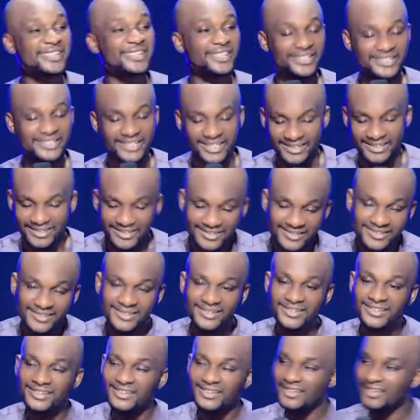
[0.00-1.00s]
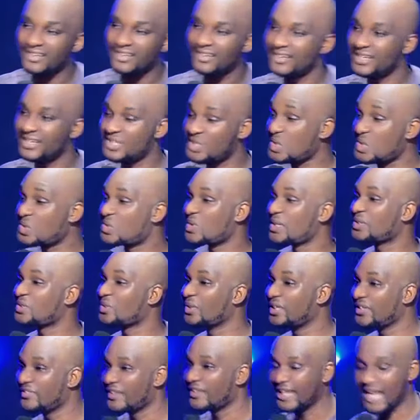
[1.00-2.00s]
Diligence. The sixth way to
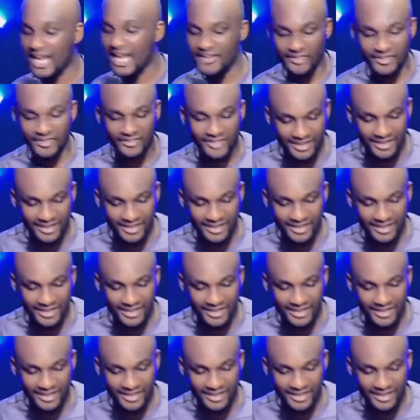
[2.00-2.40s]
live a life of